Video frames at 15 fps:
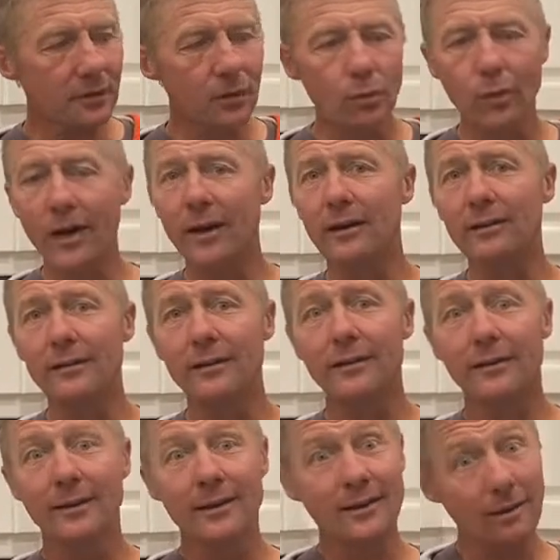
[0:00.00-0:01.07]
Well,
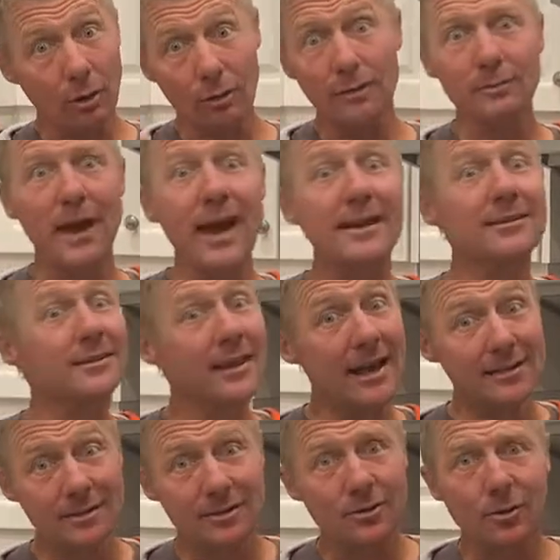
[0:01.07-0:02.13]
going back to that
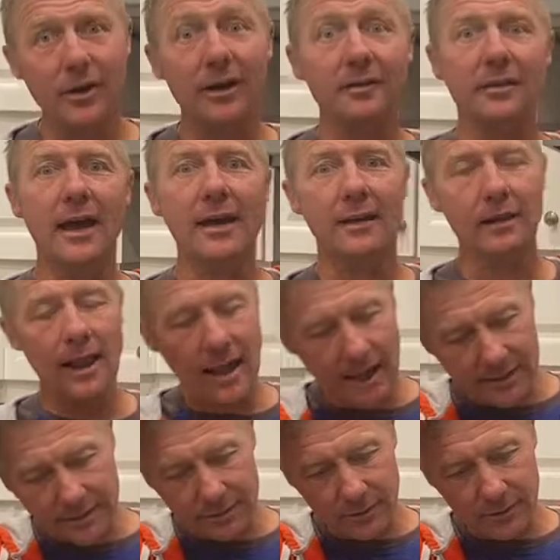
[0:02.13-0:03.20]
story of that
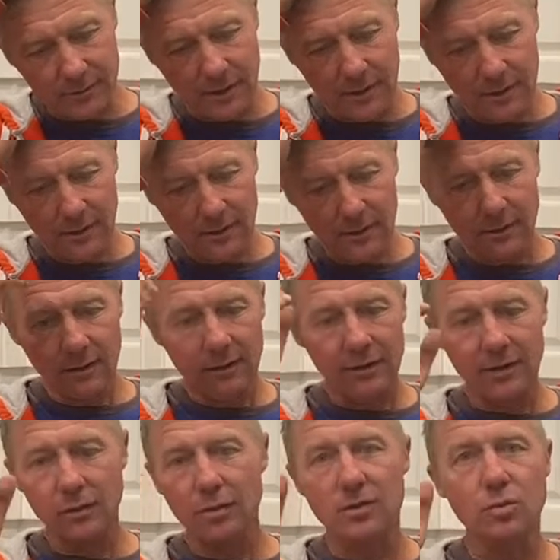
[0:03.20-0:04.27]
classroom,
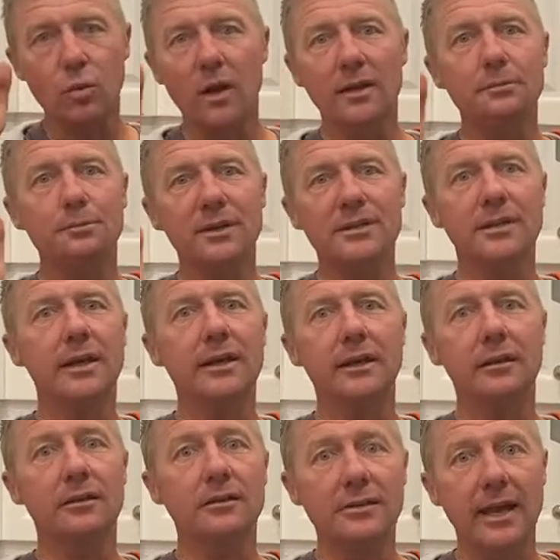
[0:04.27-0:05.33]
there was one
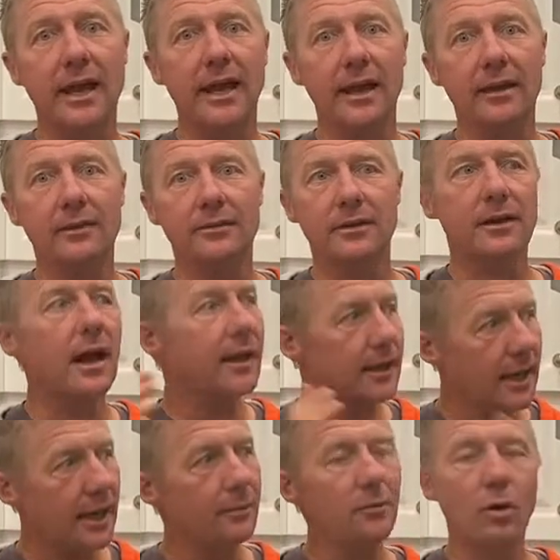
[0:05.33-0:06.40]
particular day that I
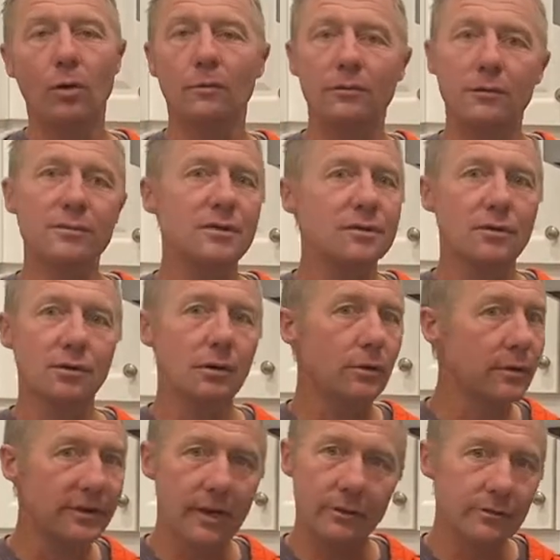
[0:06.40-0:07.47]
came home from school
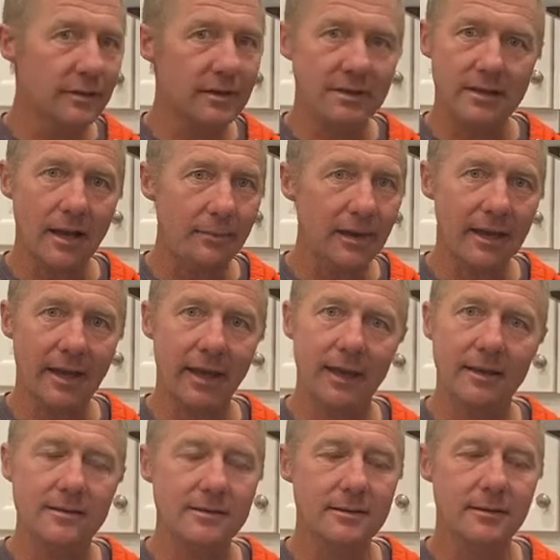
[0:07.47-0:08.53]
without the stomach
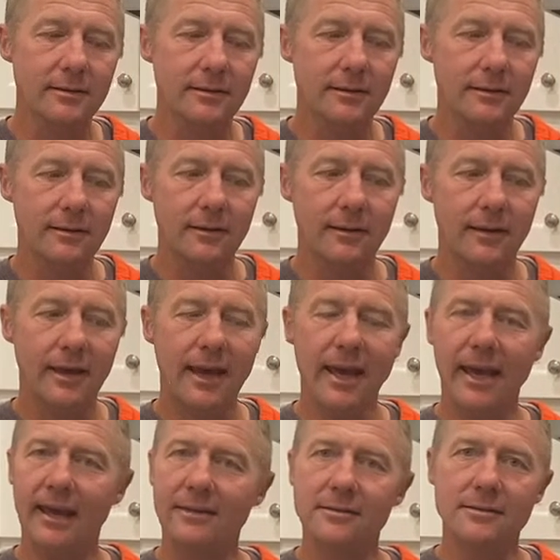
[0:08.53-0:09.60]
aches.
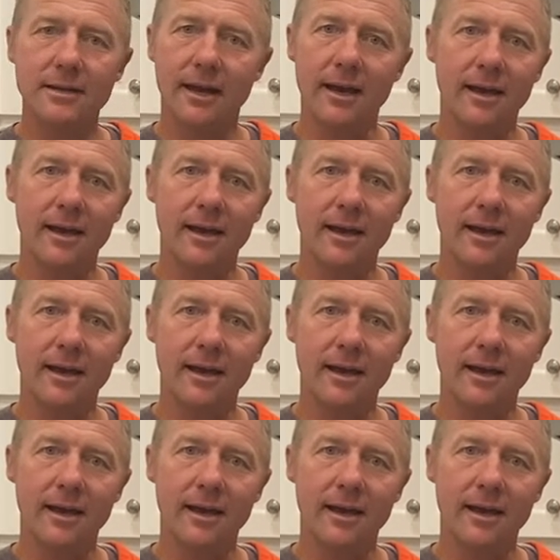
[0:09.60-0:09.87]
And